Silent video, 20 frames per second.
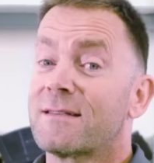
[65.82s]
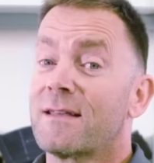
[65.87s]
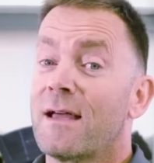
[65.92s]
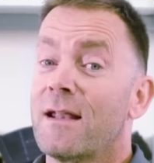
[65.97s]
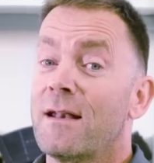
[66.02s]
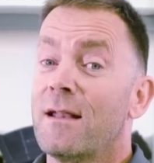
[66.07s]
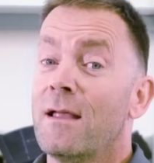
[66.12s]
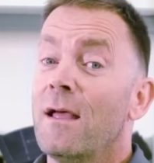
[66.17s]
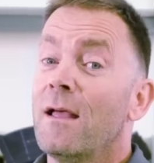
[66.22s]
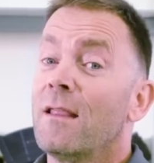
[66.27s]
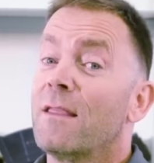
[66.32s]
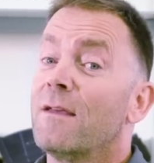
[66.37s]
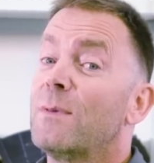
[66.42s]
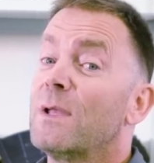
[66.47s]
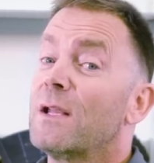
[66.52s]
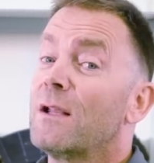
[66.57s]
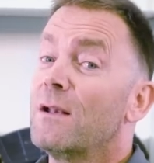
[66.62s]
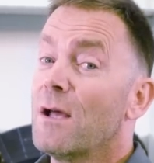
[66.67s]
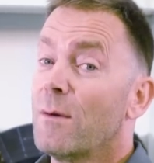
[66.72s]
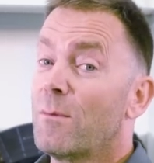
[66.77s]
then, there have
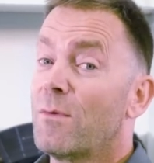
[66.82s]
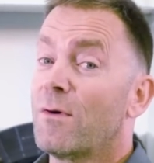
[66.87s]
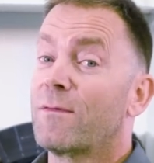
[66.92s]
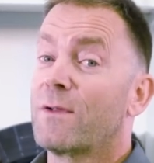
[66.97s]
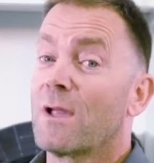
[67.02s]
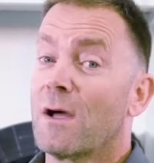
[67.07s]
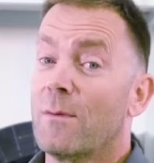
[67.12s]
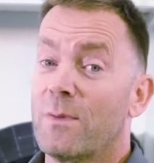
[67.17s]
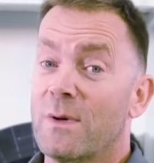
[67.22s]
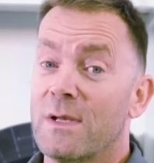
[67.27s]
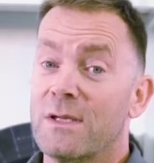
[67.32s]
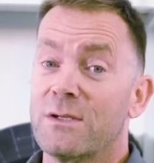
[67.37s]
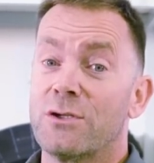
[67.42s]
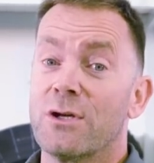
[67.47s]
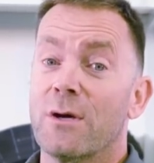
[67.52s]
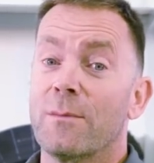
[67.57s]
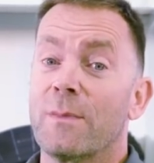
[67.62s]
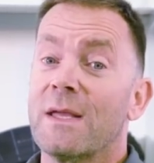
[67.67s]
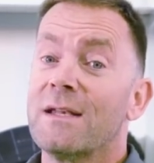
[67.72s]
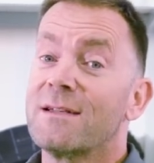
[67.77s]
been a number of companies
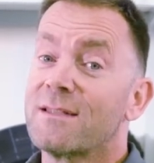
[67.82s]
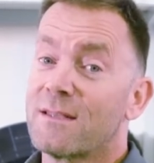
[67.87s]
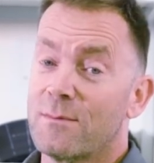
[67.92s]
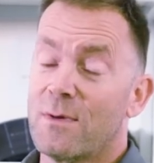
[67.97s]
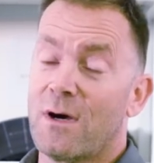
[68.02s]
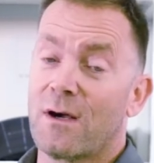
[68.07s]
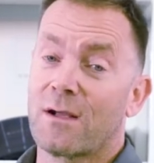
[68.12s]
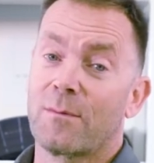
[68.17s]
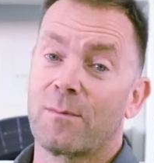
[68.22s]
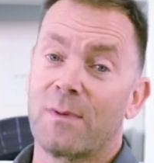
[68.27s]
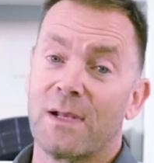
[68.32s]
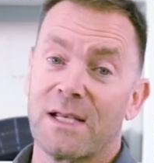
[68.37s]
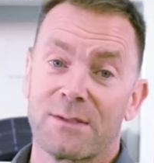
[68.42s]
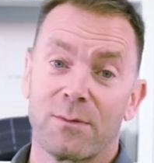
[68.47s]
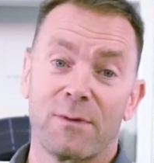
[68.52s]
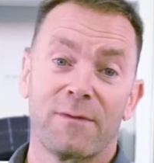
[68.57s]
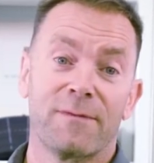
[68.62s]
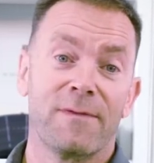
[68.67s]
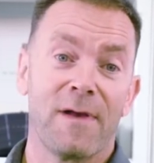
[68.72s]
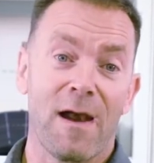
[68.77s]
jump into the marketplace
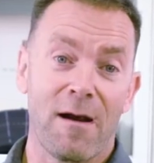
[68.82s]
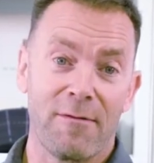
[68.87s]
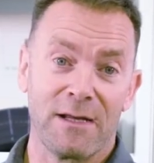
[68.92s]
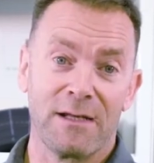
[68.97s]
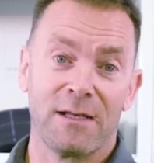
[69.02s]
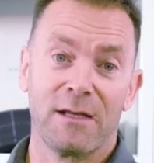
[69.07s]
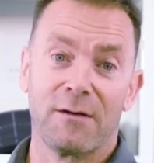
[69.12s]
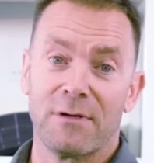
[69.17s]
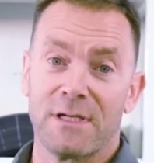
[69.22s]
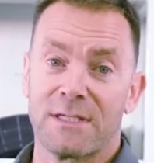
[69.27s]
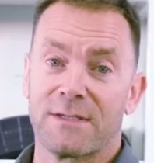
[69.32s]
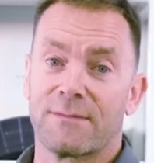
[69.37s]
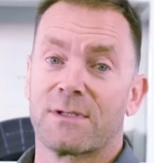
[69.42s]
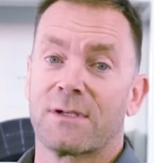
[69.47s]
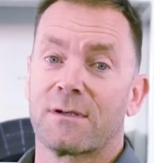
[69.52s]
with varying degrees of